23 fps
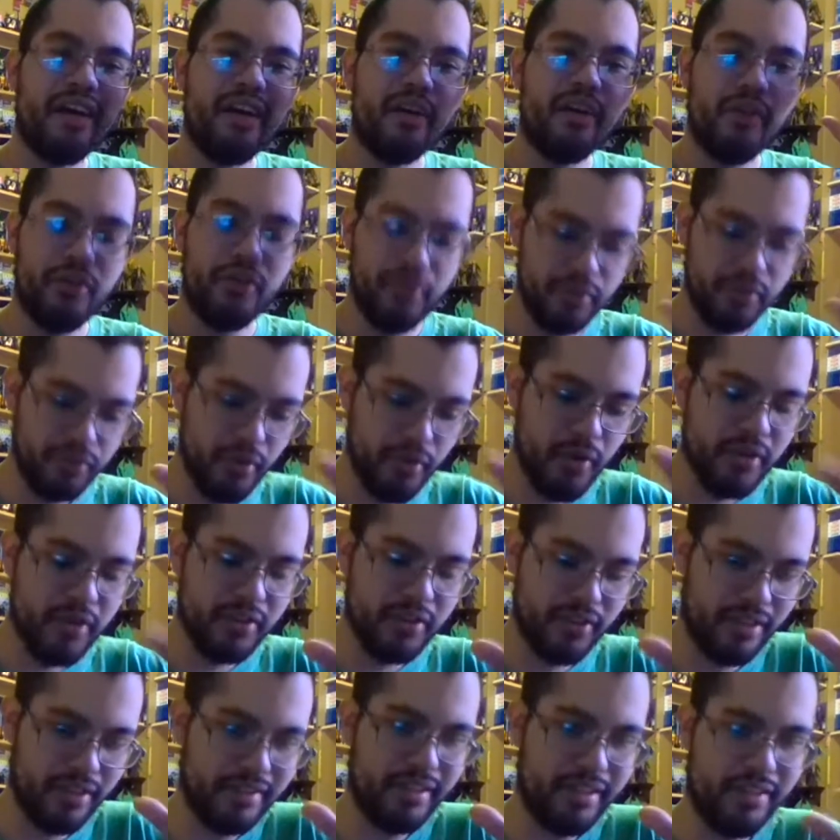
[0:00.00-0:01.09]
let's just focus
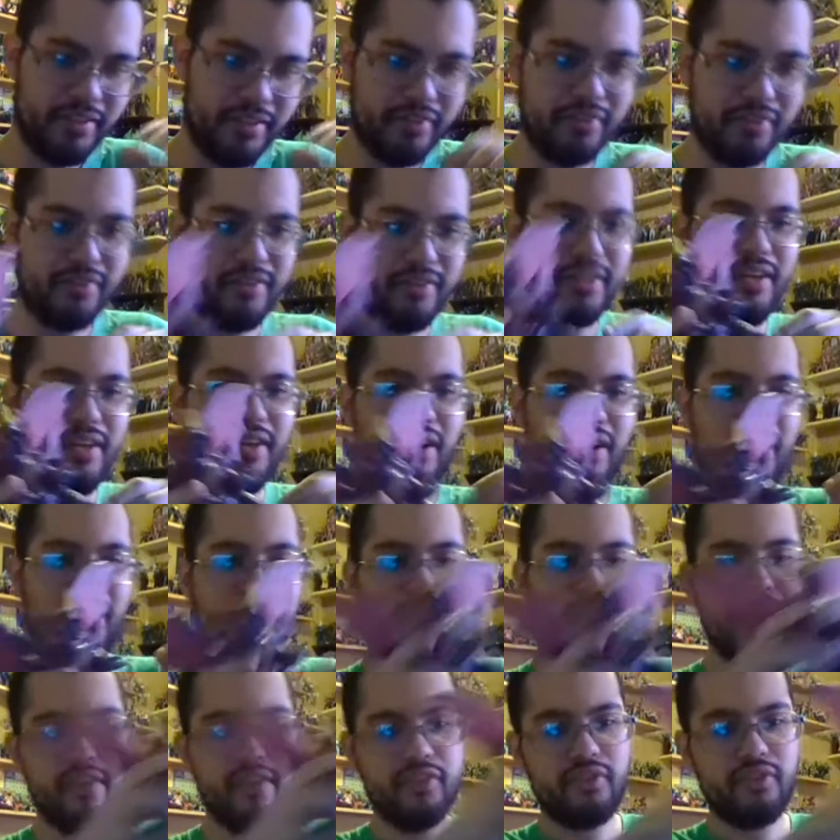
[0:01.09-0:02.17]
on this. You know,
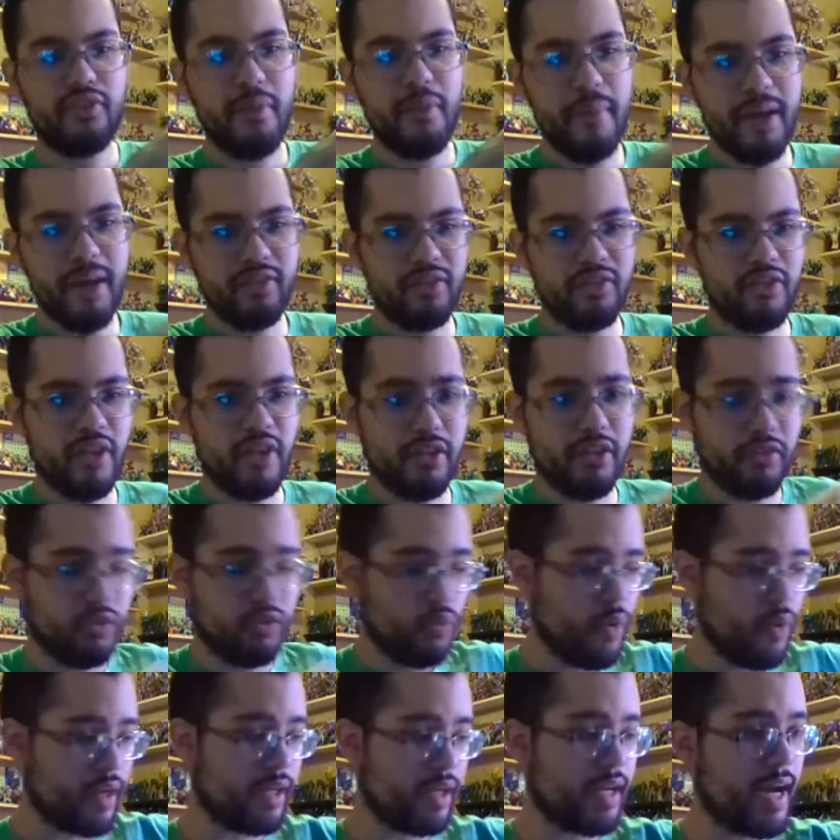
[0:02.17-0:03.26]
that's the message I just
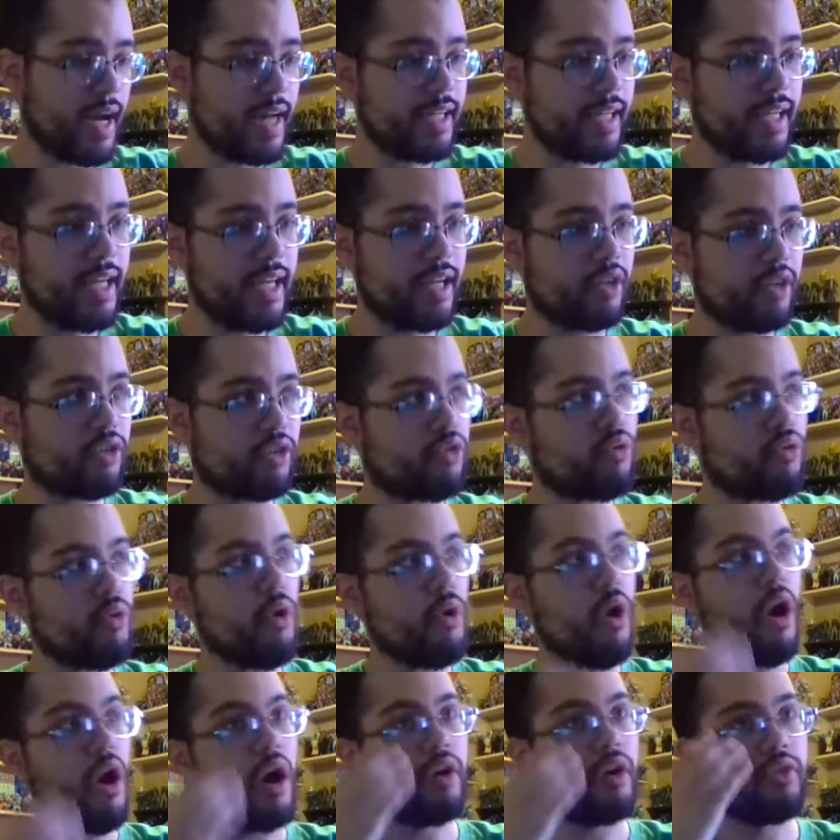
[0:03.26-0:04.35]
want to kind of get
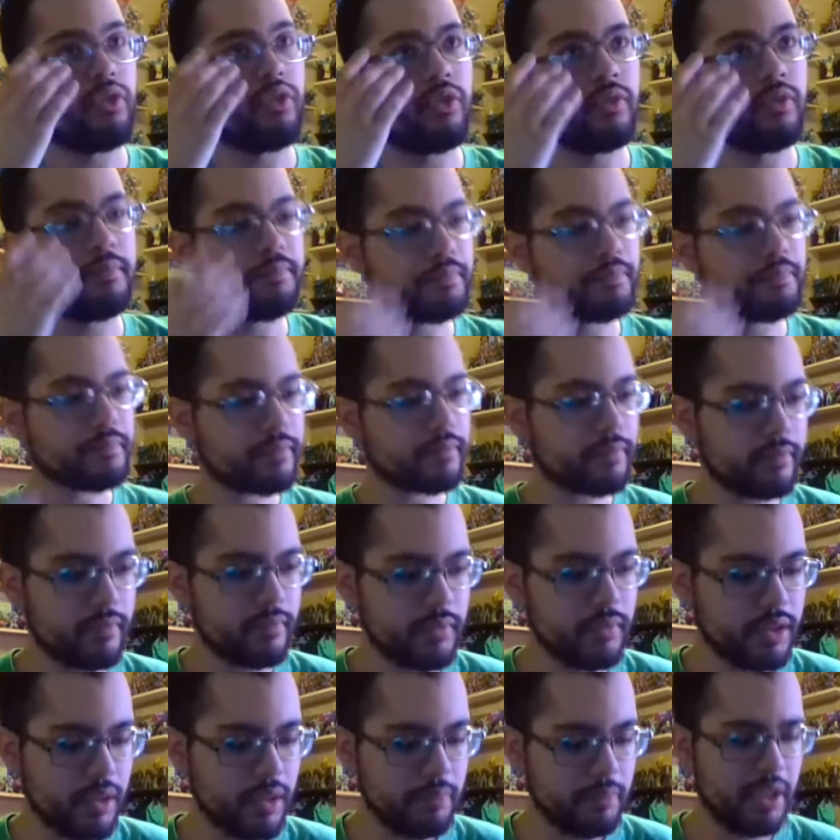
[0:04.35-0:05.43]
across.
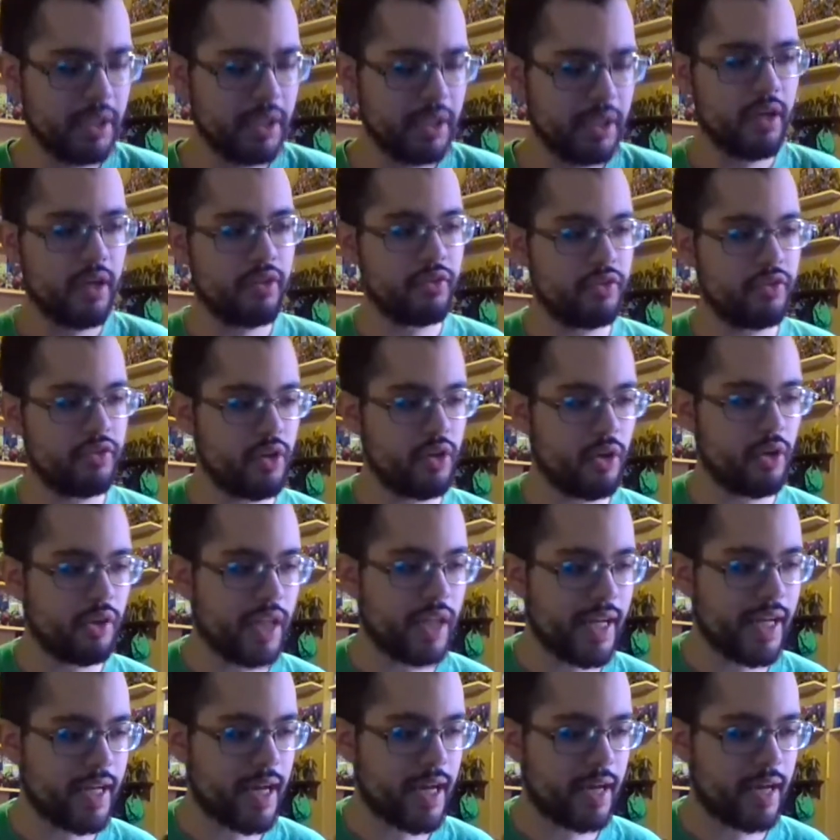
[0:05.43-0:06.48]
Because, you know, like